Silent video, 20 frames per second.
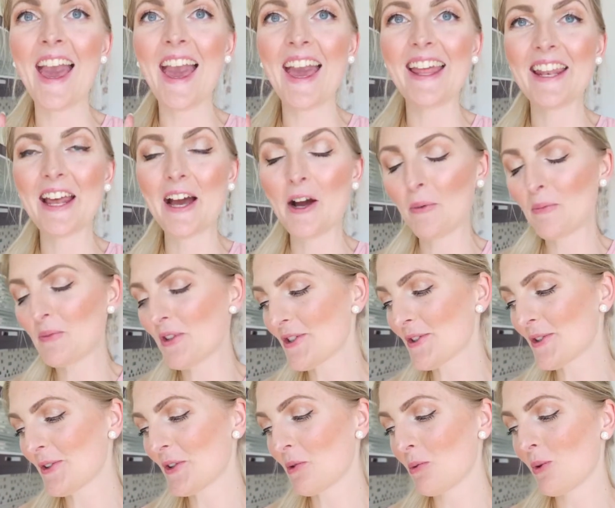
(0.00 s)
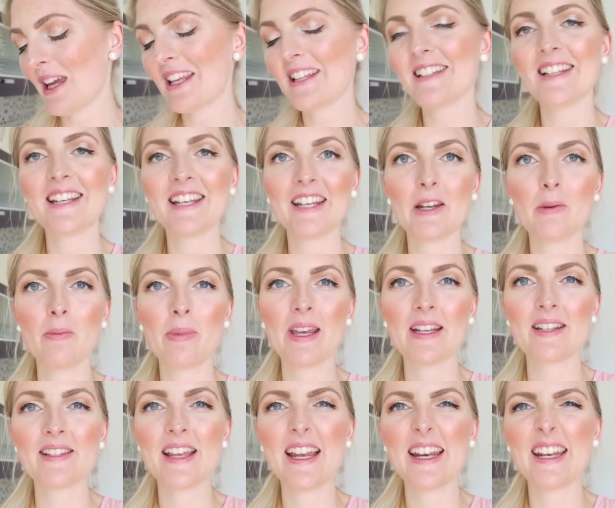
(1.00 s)
and now I'm just gonna wait a little
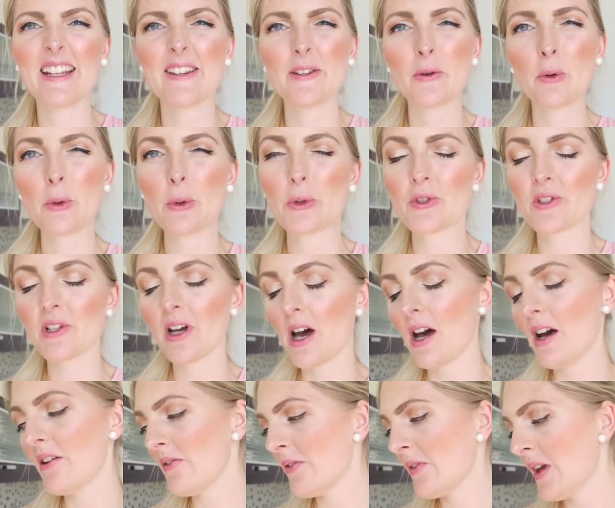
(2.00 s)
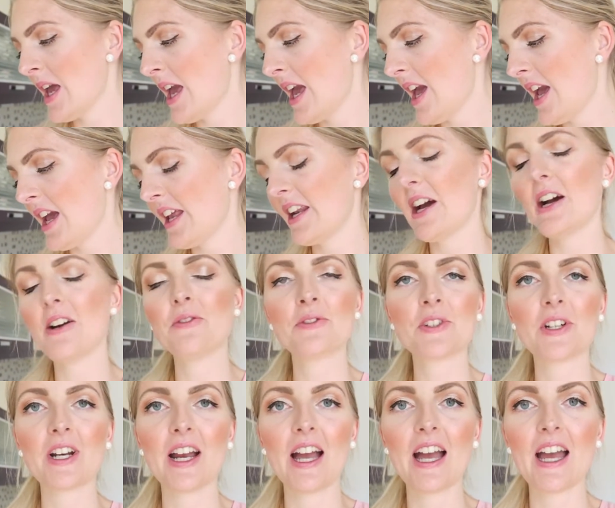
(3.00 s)
bit that it cools off and
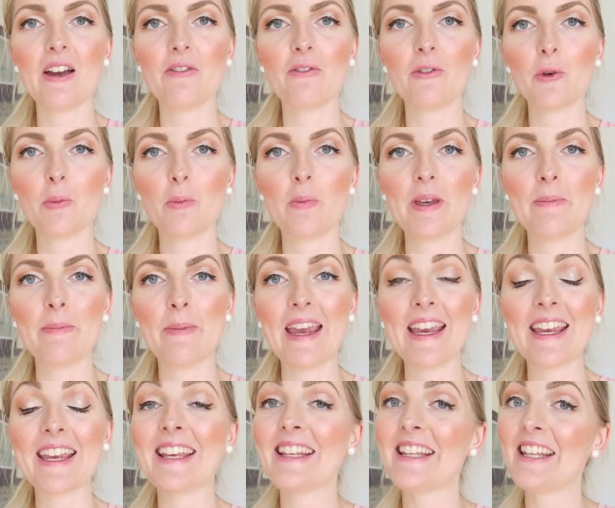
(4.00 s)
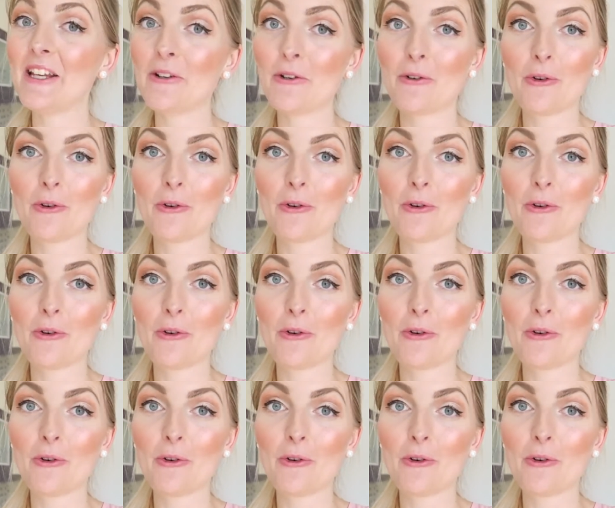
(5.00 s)
after I will be making the